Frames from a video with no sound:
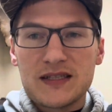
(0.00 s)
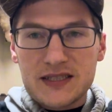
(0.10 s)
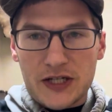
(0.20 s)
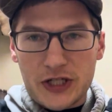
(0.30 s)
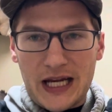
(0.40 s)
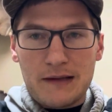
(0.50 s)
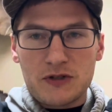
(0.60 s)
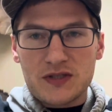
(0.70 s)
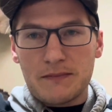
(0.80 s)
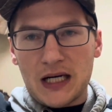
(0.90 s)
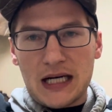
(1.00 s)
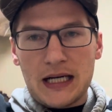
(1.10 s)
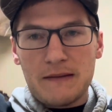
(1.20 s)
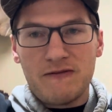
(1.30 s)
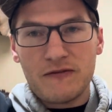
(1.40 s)
Set your cameras up
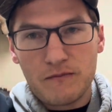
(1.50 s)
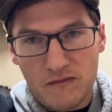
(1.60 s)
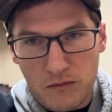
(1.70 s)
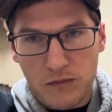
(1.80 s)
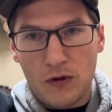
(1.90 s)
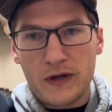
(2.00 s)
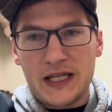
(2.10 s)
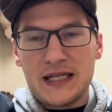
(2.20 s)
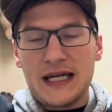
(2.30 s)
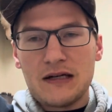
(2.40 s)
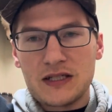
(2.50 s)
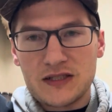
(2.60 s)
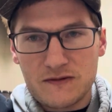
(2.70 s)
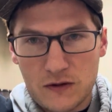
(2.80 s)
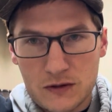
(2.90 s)
high, pointing down
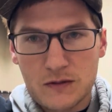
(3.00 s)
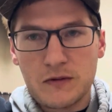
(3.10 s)
into focal